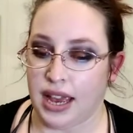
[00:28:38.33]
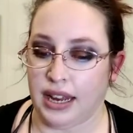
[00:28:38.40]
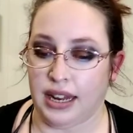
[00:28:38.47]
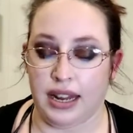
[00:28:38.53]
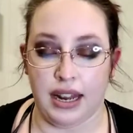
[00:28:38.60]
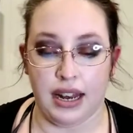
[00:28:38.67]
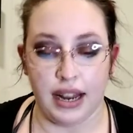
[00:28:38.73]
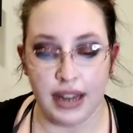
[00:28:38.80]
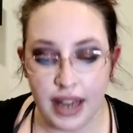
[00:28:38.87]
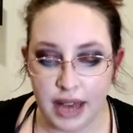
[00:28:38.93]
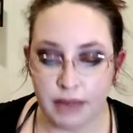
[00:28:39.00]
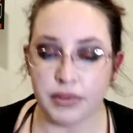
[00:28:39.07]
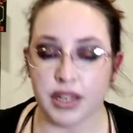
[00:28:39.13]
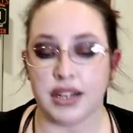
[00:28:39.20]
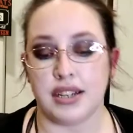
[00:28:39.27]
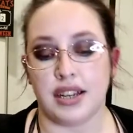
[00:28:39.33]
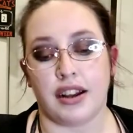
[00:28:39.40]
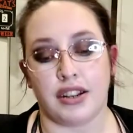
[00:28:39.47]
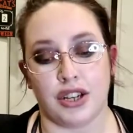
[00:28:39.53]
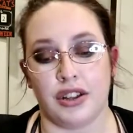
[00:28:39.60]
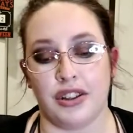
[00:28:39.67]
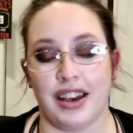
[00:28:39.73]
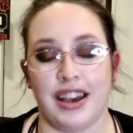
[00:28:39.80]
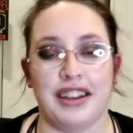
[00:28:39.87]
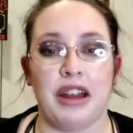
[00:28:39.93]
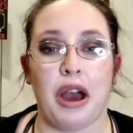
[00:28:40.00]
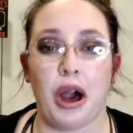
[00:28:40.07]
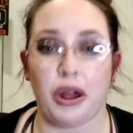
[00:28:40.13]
in it, and I am going to touch on that in